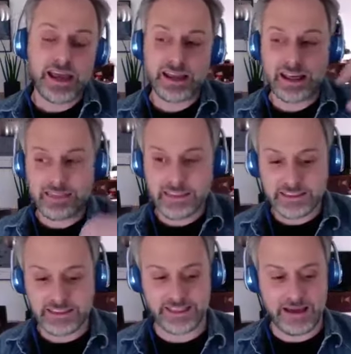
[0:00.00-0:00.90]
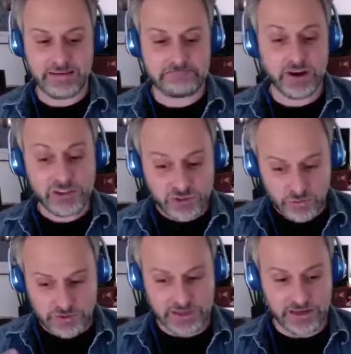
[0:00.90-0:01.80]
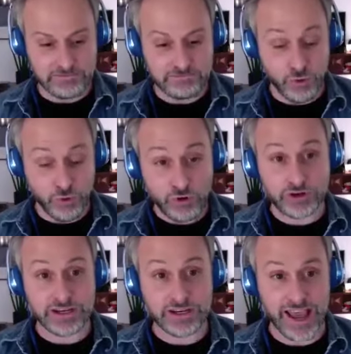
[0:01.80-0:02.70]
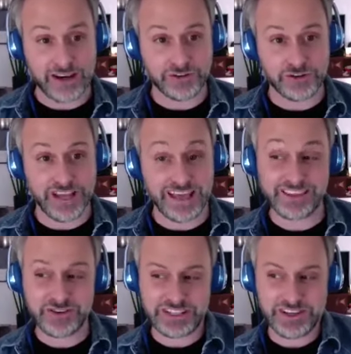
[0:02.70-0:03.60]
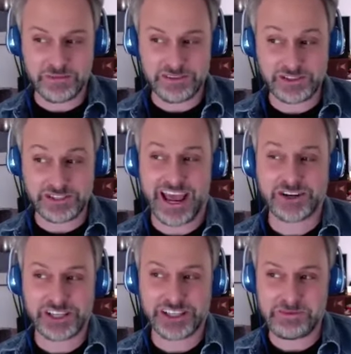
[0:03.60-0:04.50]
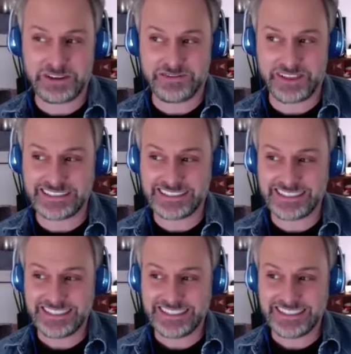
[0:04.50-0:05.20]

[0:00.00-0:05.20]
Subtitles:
And I think that muscle being born in actors, I think there's actually a little bit of like,